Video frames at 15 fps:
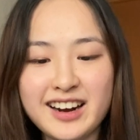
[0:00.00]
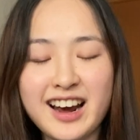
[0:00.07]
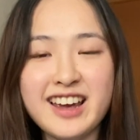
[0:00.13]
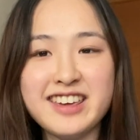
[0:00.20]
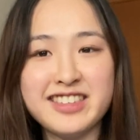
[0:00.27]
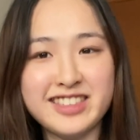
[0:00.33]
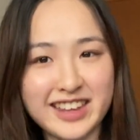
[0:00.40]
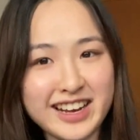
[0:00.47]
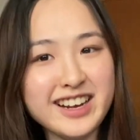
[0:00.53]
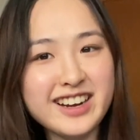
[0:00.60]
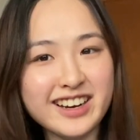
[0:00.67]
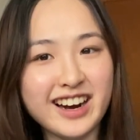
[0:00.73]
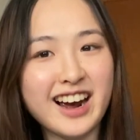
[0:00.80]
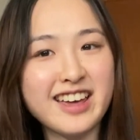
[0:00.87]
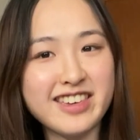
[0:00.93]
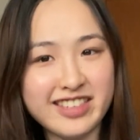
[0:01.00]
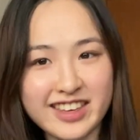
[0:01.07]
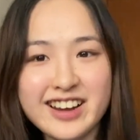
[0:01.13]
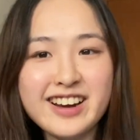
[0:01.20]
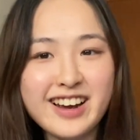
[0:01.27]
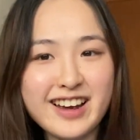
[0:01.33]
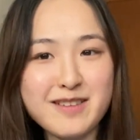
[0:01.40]
I think, I
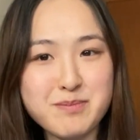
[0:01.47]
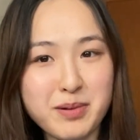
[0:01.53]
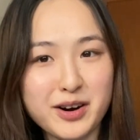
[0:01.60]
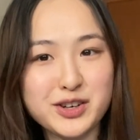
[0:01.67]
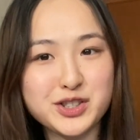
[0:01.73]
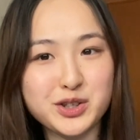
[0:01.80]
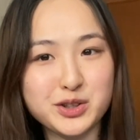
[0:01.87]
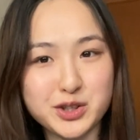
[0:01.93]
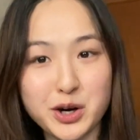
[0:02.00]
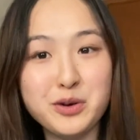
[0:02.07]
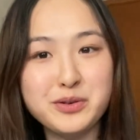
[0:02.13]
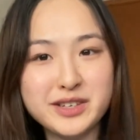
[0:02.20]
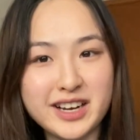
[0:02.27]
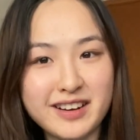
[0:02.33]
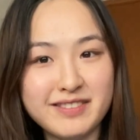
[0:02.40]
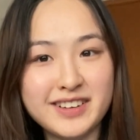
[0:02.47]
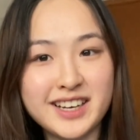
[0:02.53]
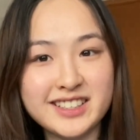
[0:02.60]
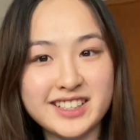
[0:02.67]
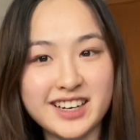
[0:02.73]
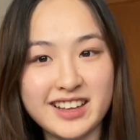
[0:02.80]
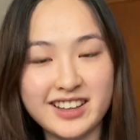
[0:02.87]
think I have partial tone deafness
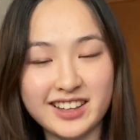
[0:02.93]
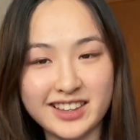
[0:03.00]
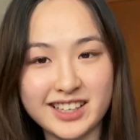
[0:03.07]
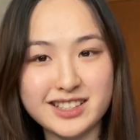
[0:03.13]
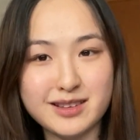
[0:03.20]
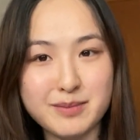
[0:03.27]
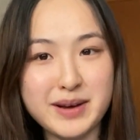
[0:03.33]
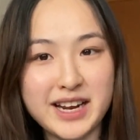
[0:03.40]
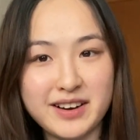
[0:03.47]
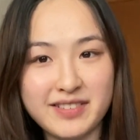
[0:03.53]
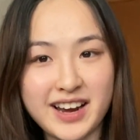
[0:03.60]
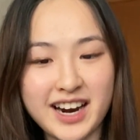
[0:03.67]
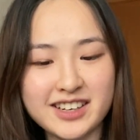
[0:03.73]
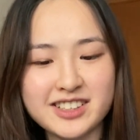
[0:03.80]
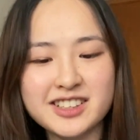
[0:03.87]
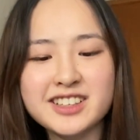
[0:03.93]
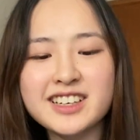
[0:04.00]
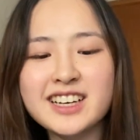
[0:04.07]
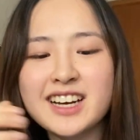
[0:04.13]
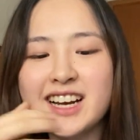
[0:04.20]
and I think that's the main factor.